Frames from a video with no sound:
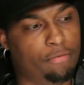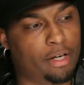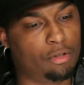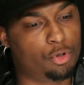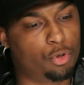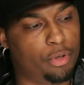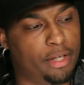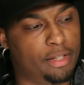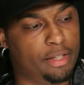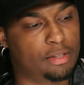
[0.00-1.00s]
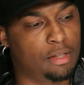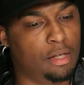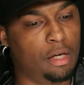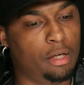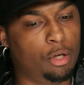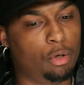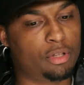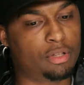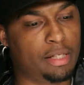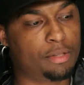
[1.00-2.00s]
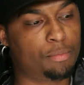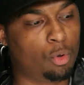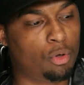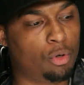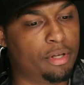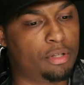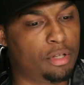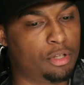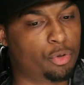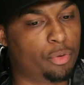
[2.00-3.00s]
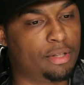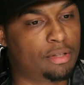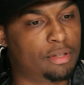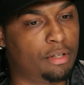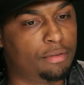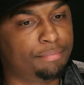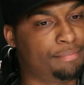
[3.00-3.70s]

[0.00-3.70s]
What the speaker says: follow trends, is more the trendsetter.